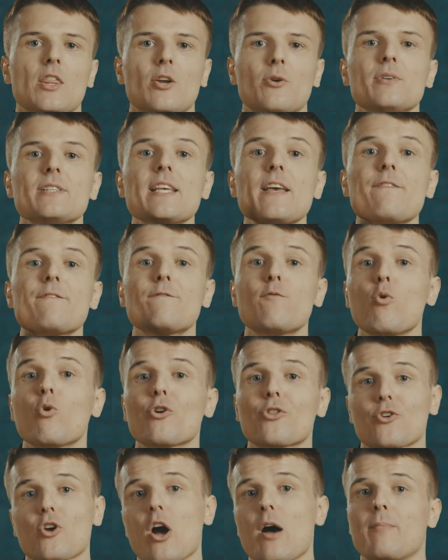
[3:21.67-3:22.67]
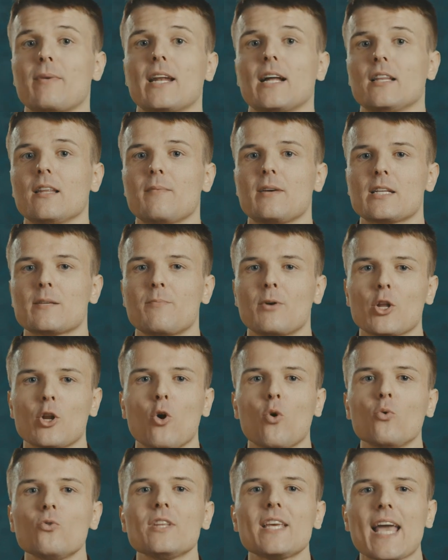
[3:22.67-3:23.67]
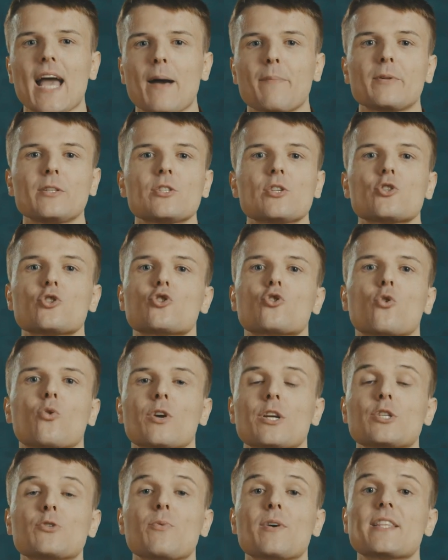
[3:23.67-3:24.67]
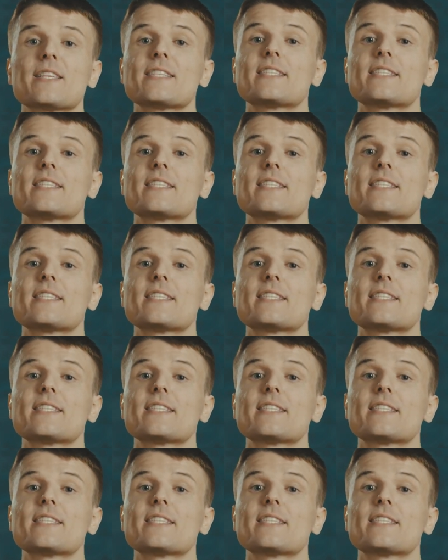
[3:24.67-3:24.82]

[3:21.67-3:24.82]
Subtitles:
There is a fourth common element, but it only happens in stories with